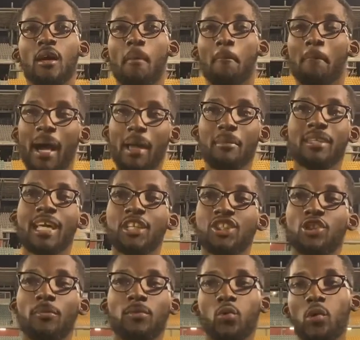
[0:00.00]
might be catching
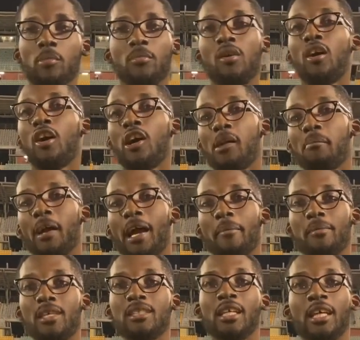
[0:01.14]
up to him, or it might
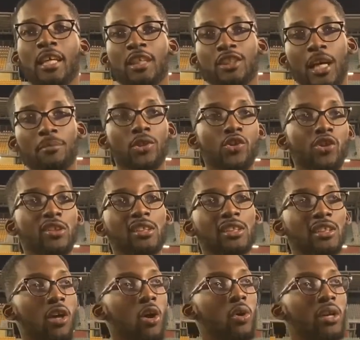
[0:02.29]
be his age. I'm curious to
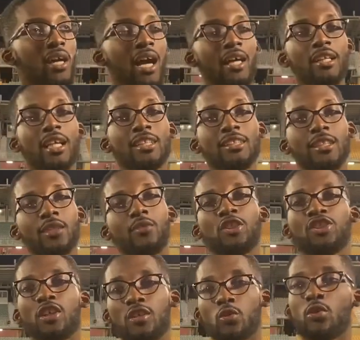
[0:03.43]
see how they handle that
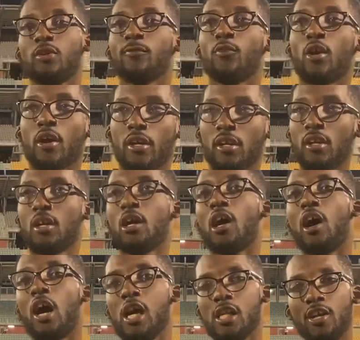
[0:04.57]
situation going forward.
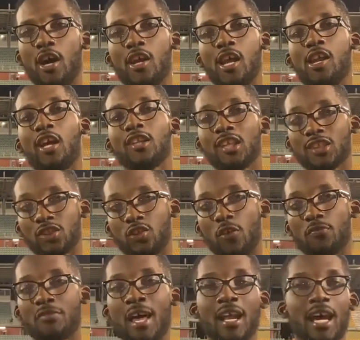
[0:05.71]
All in all, a lot of stuff
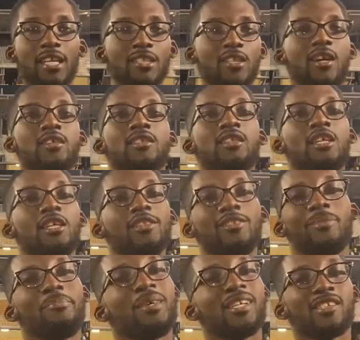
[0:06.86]
that I saw today to
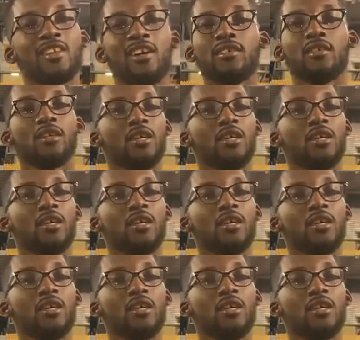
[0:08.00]
build on.